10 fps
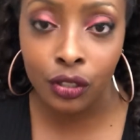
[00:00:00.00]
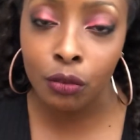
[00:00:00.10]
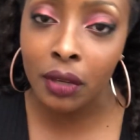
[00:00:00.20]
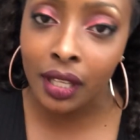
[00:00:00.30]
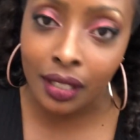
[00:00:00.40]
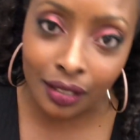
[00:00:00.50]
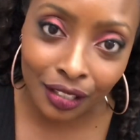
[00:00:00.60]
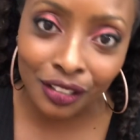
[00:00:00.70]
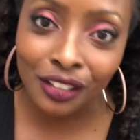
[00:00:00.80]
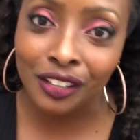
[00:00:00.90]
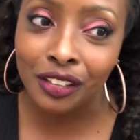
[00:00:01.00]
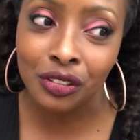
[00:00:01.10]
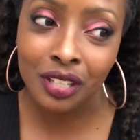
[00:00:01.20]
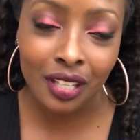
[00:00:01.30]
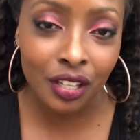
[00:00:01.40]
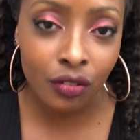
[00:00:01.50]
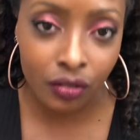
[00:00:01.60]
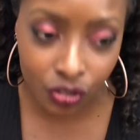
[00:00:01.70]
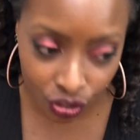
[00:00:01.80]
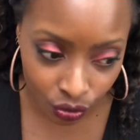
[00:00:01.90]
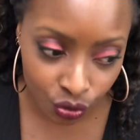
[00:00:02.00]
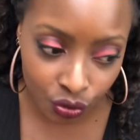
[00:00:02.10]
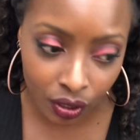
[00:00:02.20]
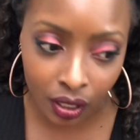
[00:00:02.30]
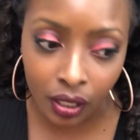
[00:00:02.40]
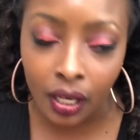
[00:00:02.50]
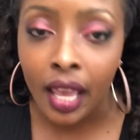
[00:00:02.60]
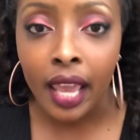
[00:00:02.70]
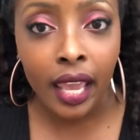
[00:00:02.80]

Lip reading: and you're making dinner and you're taking care of the children